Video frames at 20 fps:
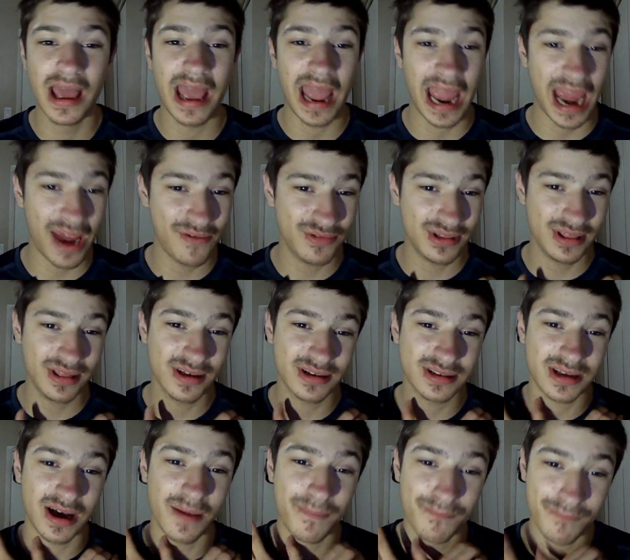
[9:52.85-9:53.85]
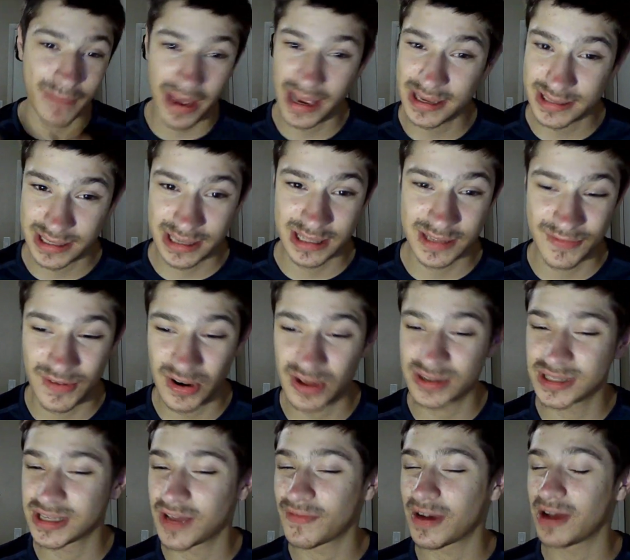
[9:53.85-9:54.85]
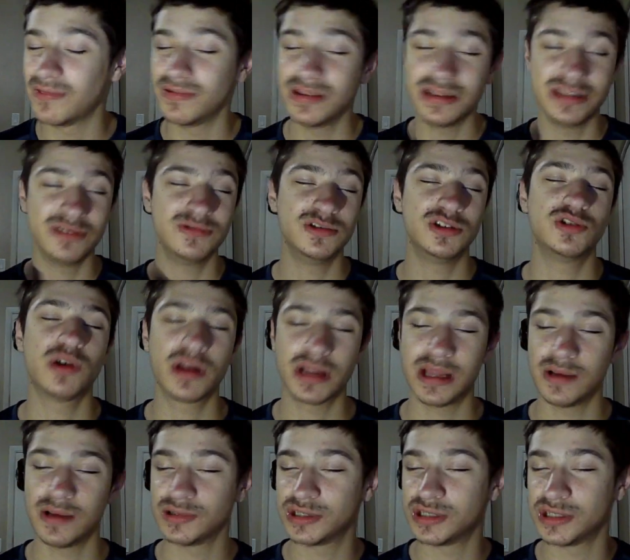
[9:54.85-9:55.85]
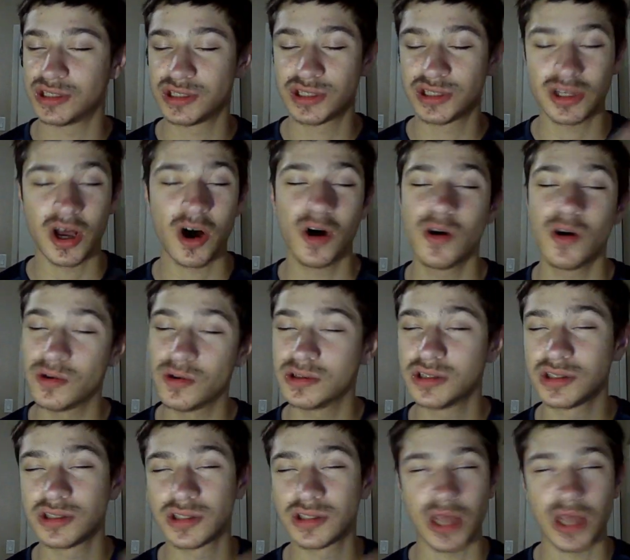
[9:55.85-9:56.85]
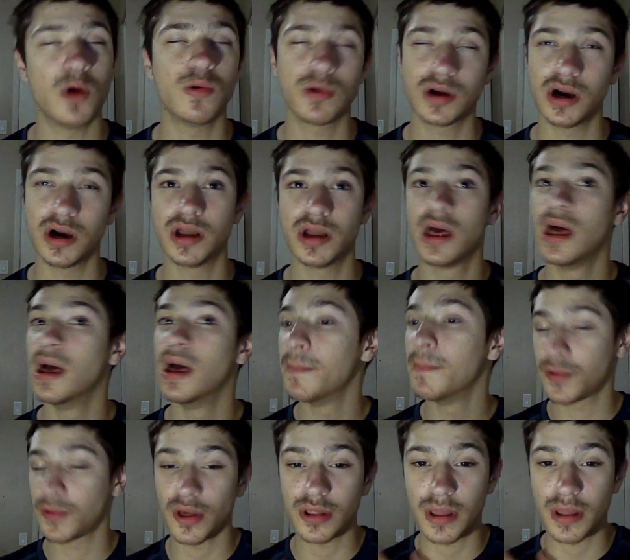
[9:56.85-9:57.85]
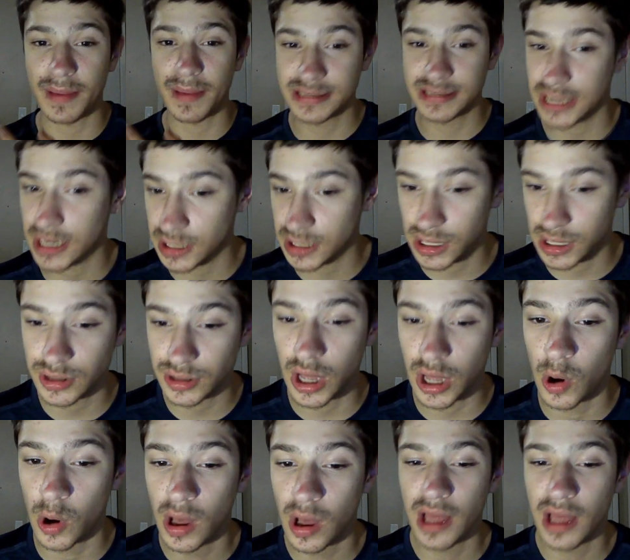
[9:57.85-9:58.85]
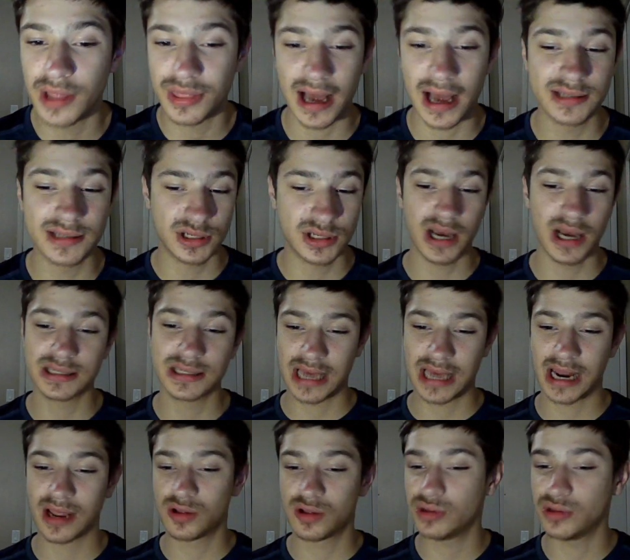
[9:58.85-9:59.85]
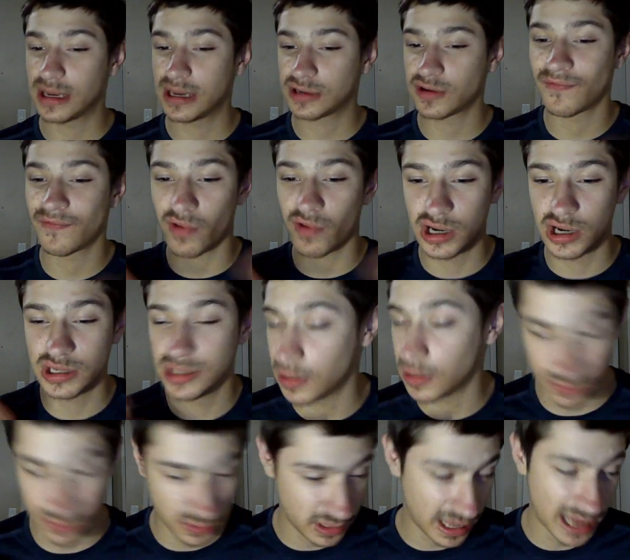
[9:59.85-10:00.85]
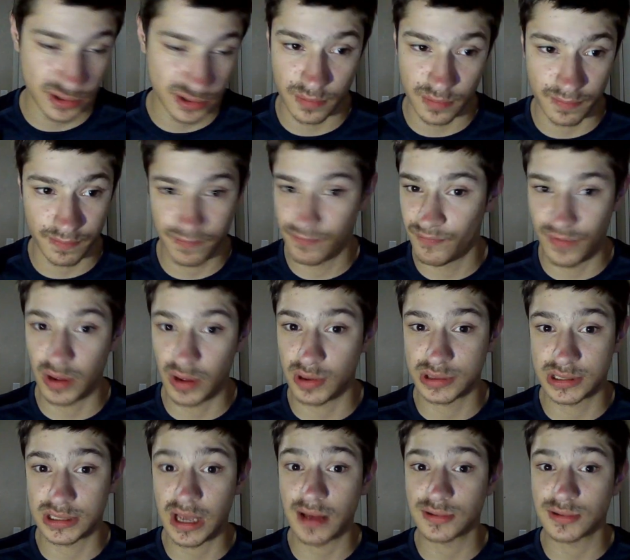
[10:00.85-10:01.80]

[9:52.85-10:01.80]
Everything looked amazing in this video itself. I really do enjoyed it. It was just so good. But with all that being said and done, though, that does kind of cool the actual video itself.